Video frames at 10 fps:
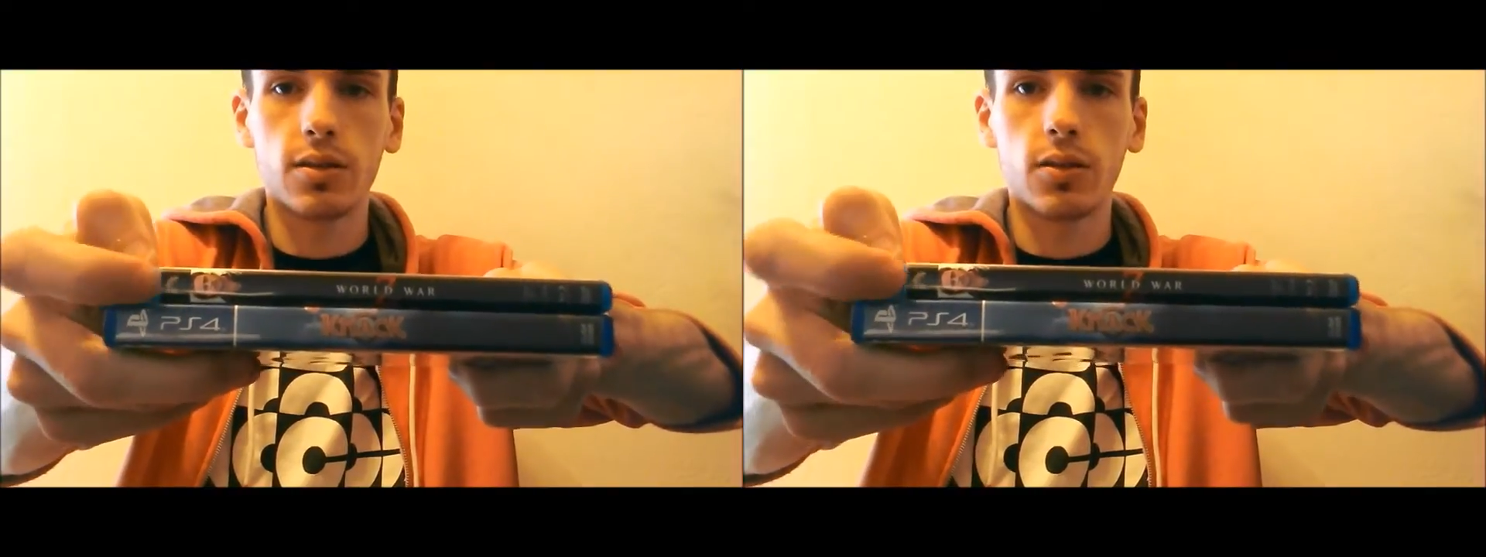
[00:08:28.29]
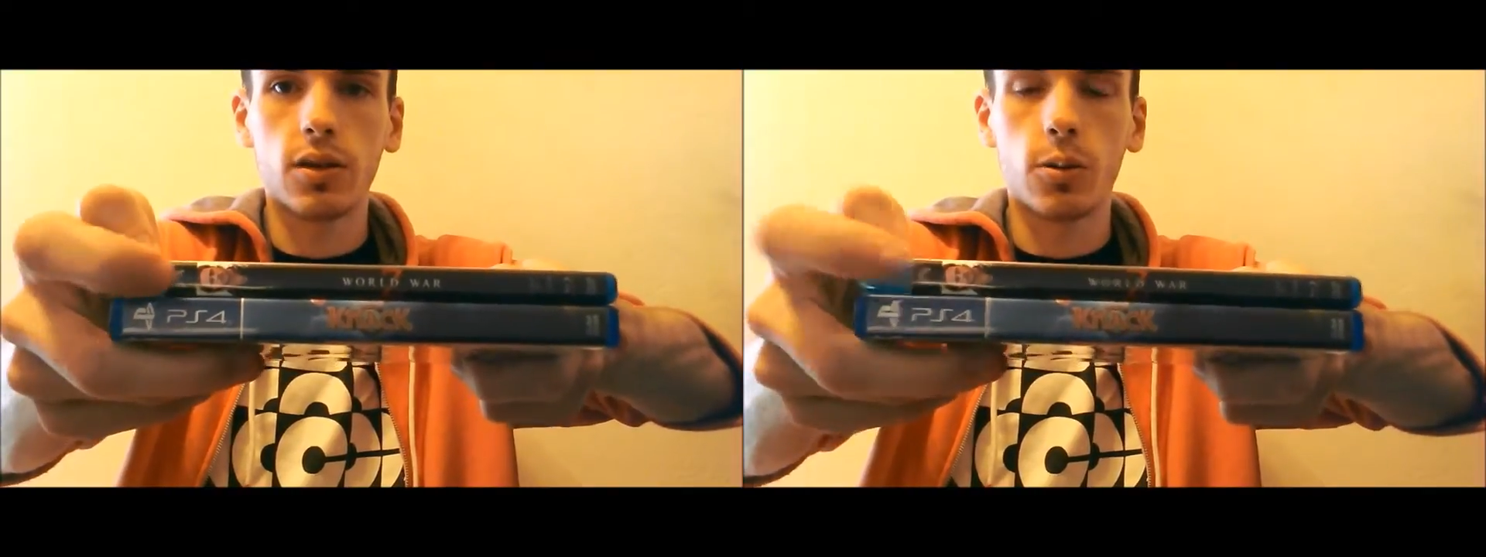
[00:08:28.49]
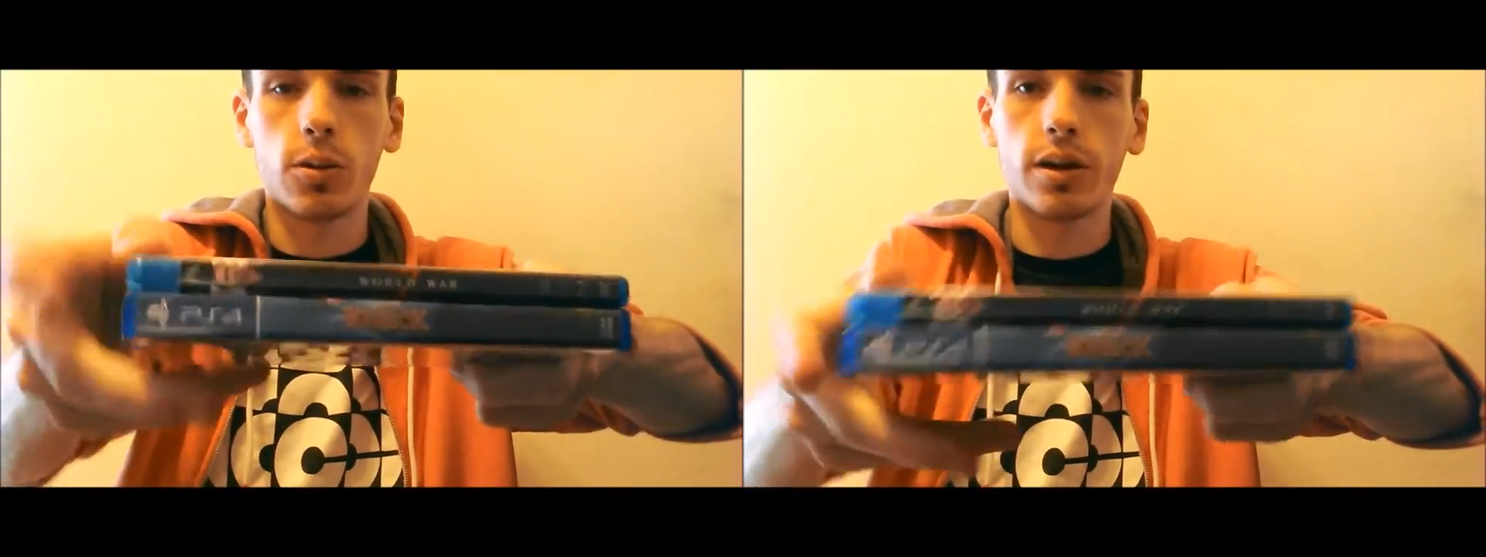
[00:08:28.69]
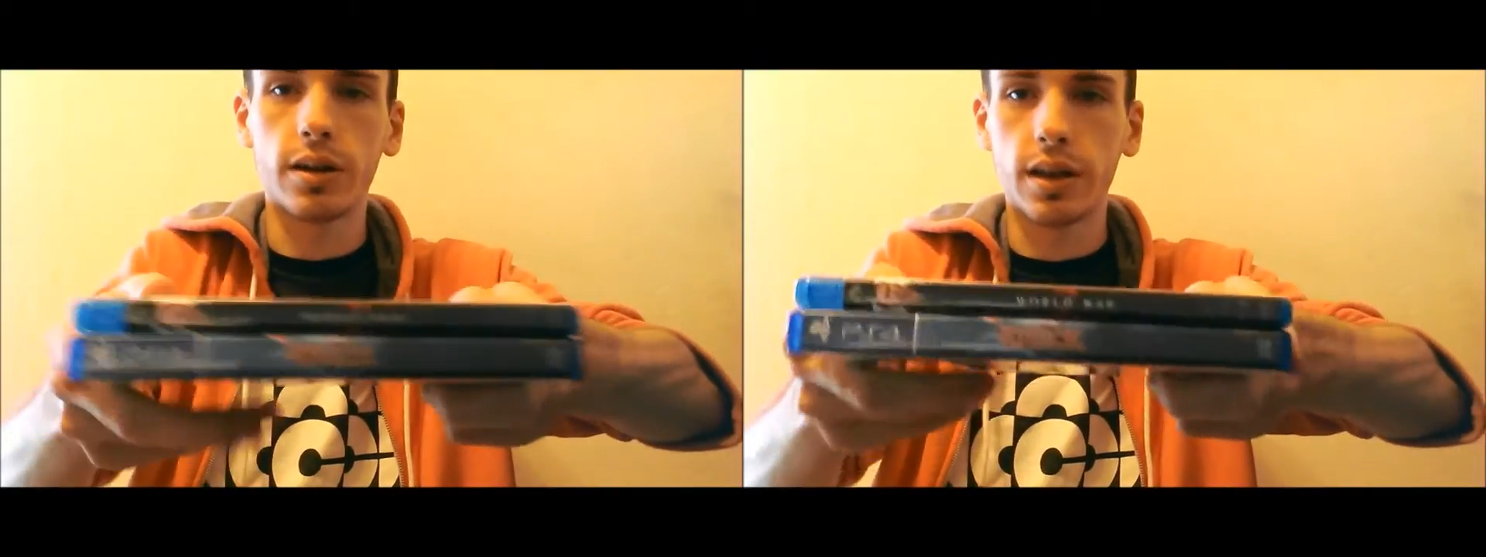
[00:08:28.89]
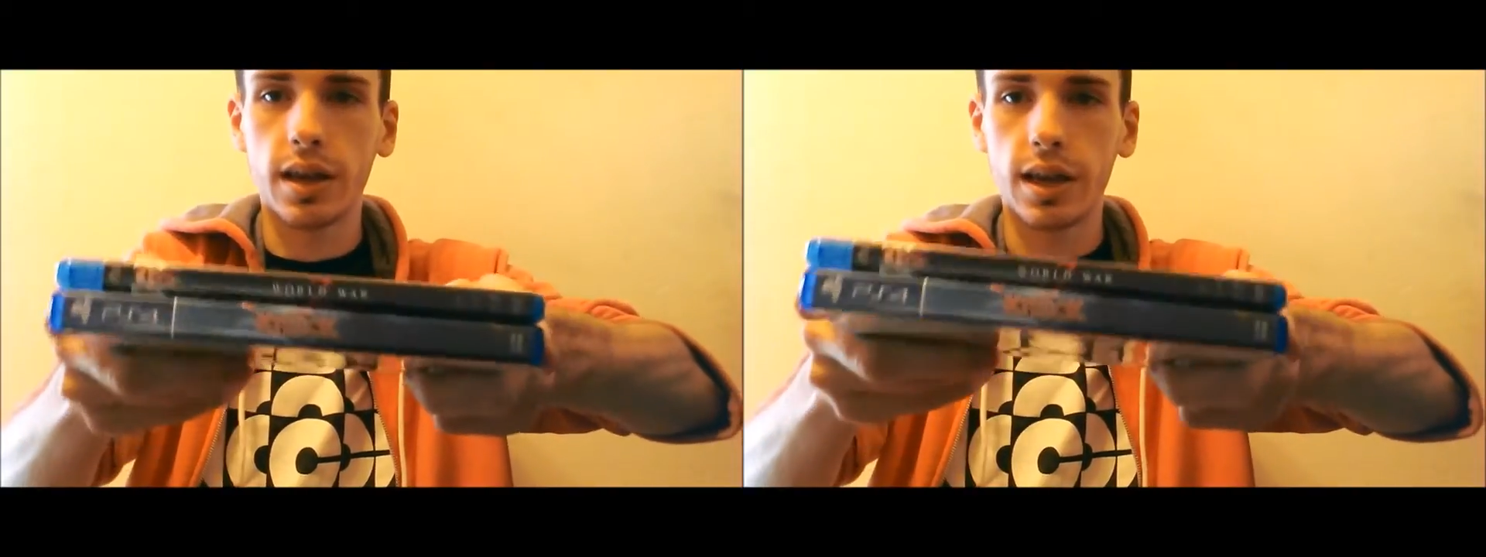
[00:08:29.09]
lower into
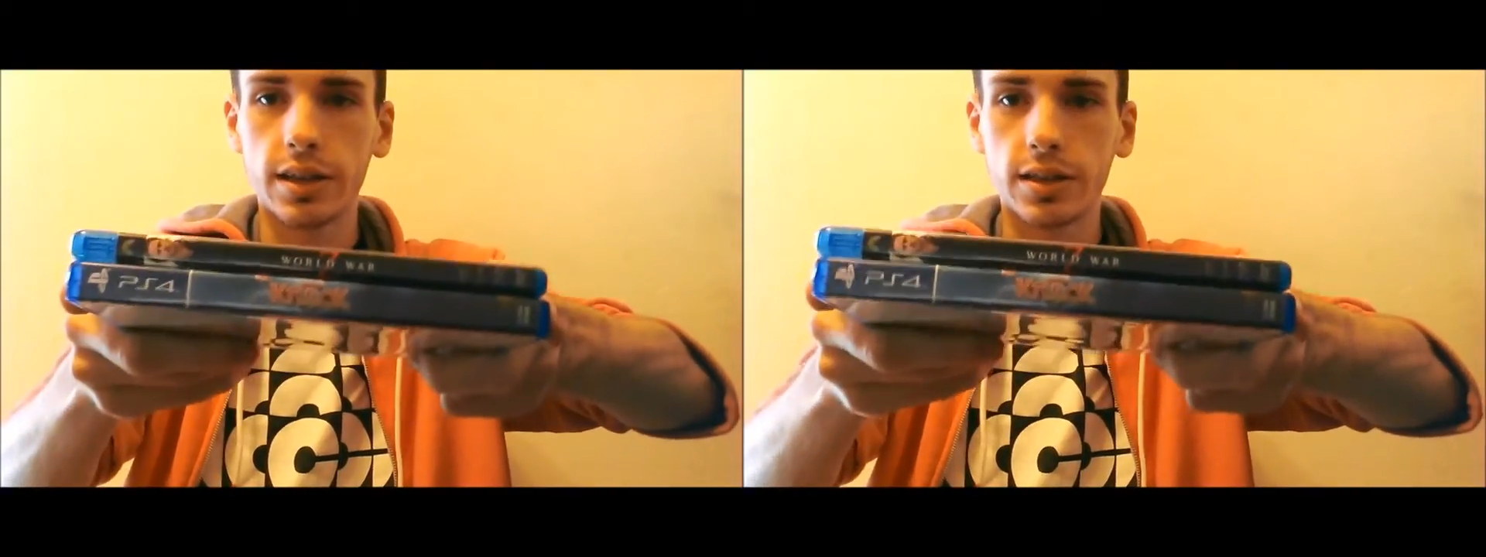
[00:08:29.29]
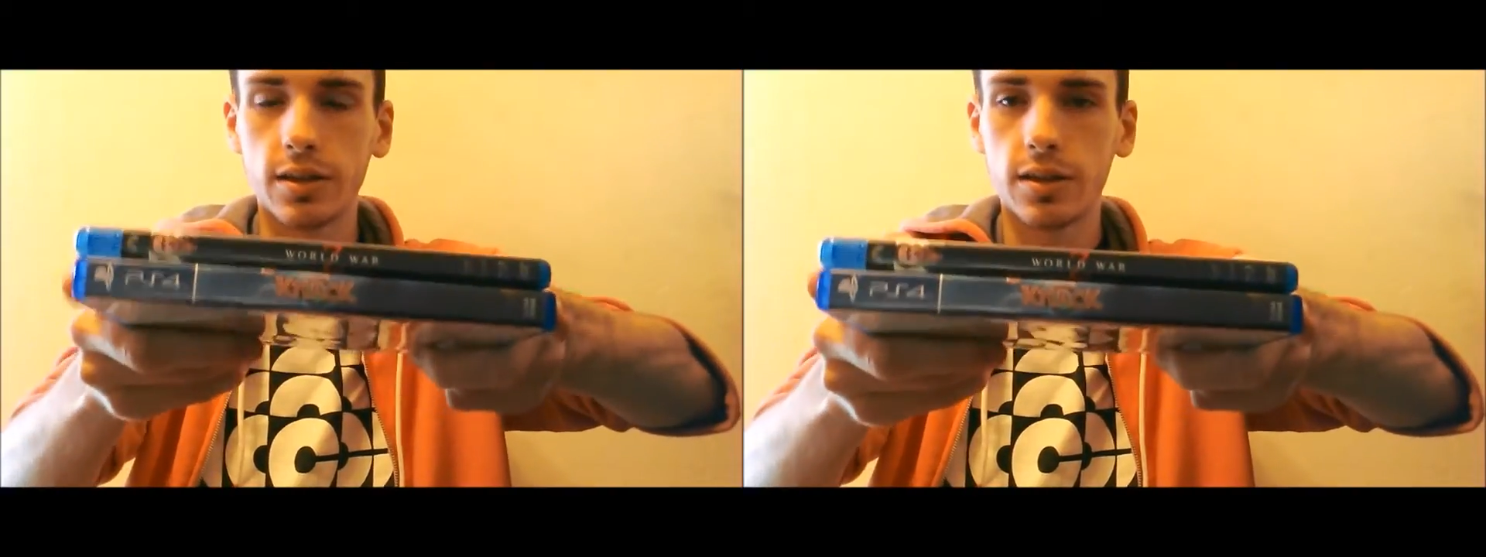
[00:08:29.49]
the case than